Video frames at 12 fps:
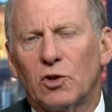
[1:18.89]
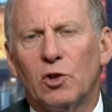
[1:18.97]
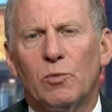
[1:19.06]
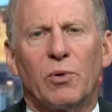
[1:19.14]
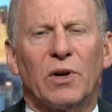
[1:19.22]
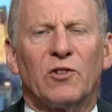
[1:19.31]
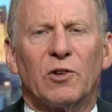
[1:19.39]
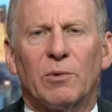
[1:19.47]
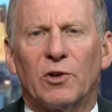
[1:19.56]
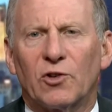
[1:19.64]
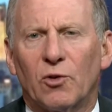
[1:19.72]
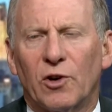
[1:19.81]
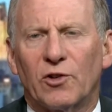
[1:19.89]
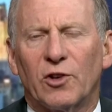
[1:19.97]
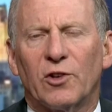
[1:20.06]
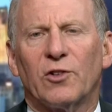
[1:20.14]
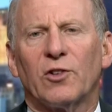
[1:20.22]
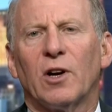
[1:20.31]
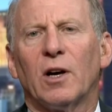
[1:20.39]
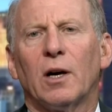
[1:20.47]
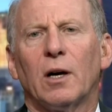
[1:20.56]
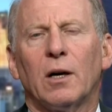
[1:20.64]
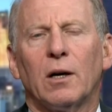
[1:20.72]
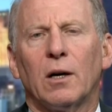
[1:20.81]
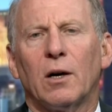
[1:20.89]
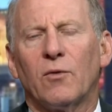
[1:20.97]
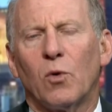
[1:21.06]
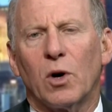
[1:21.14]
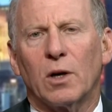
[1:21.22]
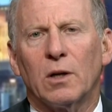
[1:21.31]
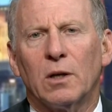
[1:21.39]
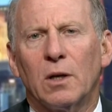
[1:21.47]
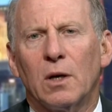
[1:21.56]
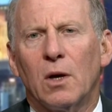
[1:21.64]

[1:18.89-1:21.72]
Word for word: two principal sources uh, of order.